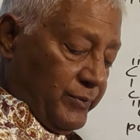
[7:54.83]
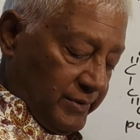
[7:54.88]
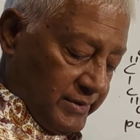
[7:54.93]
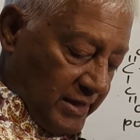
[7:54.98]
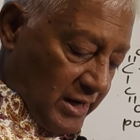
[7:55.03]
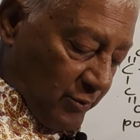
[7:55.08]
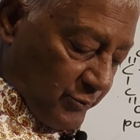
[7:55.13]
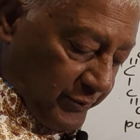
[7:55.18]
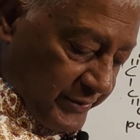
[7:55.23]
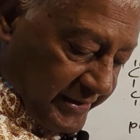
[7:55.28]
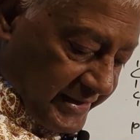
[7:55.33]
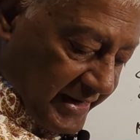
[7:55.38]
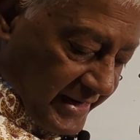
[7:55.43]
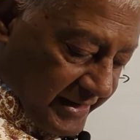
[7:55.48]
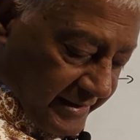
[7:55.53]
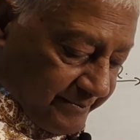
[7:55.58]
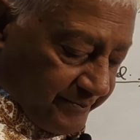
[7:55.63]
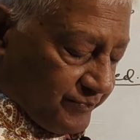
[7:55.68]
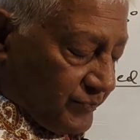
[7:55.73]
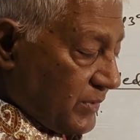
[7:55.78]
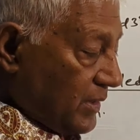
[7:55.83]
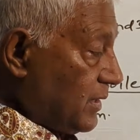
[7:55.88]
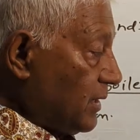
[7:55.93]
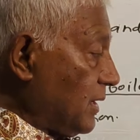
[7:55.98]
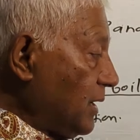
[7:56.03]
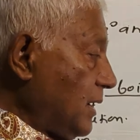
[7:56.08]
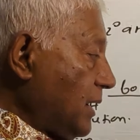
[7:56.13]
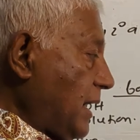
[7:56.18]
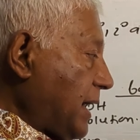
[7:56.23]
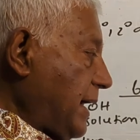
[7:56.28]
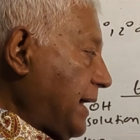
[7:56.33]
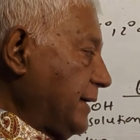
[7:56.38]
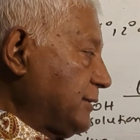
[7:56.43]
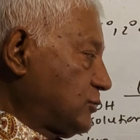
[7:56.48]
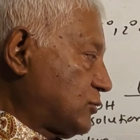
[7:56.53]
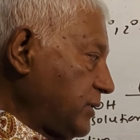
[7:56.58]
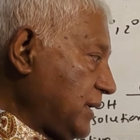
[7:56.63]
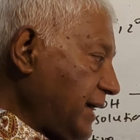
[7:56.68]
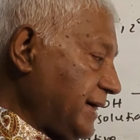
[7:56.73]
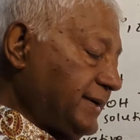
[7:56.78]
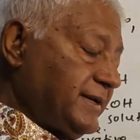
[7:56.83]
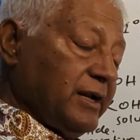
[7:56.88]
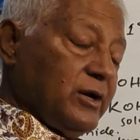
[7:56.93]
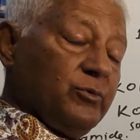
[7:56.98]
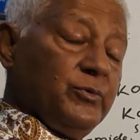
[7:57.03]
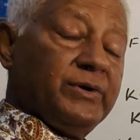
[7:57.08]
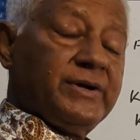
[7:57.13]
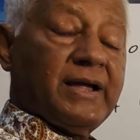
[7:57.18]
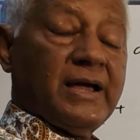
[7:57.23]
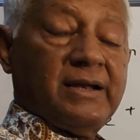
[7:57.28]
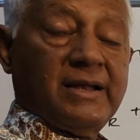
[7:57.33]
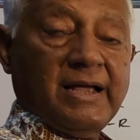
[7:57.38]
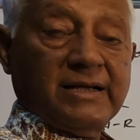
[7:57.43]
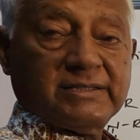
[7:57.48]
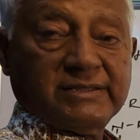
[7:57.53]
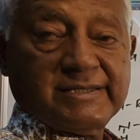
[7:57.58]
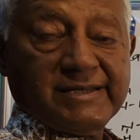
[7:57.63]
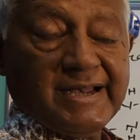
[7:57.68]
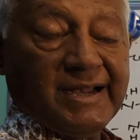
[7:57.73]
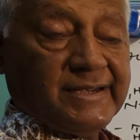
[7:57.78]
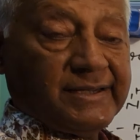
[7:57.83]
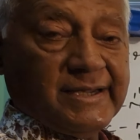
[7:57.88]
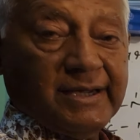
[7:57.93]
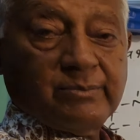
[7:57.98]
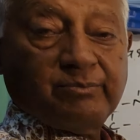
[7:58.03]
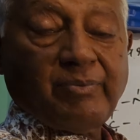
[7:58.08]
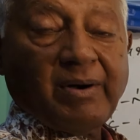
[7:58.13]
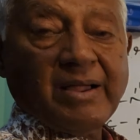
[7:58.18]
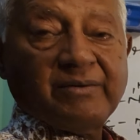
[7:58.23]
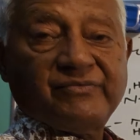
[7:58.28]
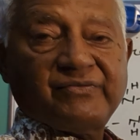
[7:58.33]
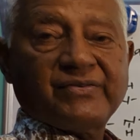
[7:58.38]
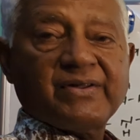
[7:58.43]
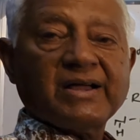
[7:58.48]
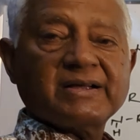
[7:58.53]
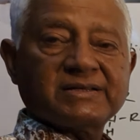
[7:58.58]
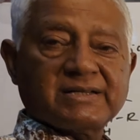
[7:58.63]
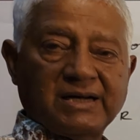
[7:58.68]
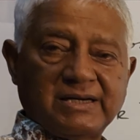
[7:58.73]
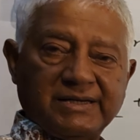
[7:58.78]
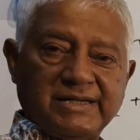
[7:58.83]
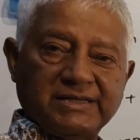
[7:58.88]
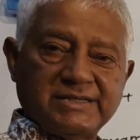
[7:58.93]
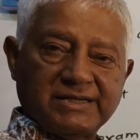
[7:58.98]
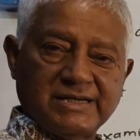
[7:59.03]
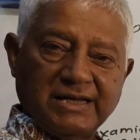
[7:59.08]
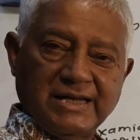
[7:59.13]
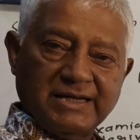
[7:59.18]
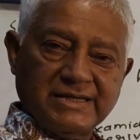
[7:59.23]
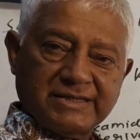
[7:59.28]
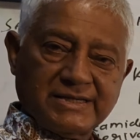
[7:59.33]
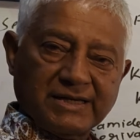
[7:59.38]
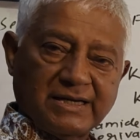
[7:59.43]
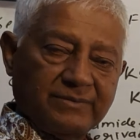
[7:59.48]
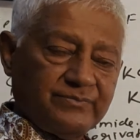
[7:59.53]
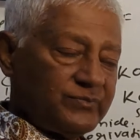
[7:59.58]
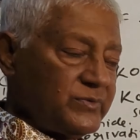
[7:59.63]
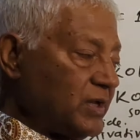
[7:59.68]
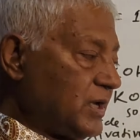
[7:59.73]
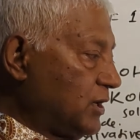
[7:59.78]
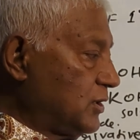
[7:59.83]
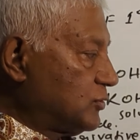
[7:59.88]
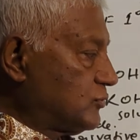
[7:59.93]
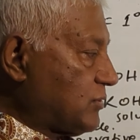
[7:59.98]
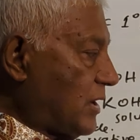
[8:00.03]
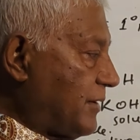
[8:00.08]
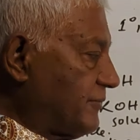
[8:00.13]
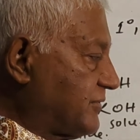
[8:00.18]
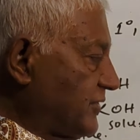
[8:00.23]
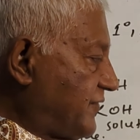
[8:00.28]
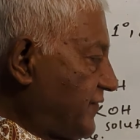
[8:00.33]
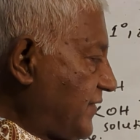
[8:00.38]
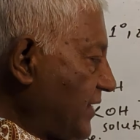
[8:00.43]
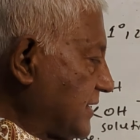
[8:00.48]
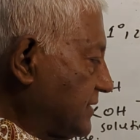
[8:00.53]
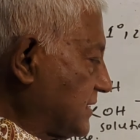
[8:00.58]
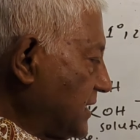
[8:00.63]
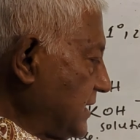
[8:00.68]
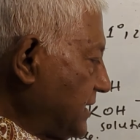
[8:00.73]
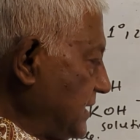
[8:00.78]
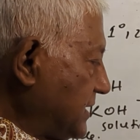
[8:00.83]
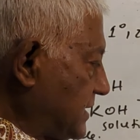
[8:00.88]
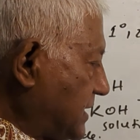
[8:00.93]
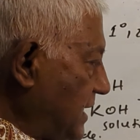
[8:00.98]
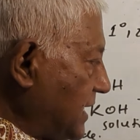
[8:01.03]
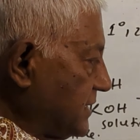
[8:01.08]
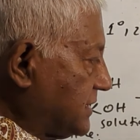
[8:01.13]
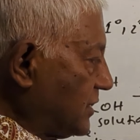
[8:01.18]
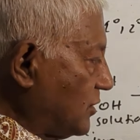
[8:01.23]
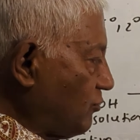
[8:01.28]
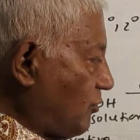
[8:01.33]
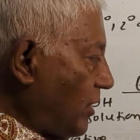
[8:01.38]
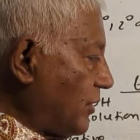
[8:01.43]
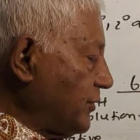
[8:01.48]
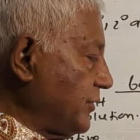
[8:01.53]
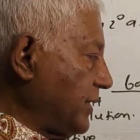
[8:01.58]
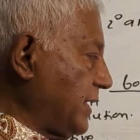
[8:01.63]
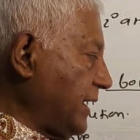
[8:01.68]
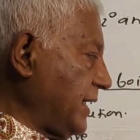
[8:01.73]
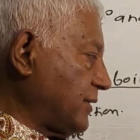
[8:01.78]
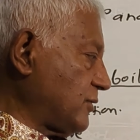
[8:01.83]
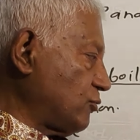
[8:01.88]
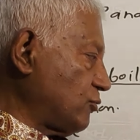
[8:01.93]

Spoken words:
we can isolate it, we can extract it by fractional distillation. So after fractional distillation, what we get?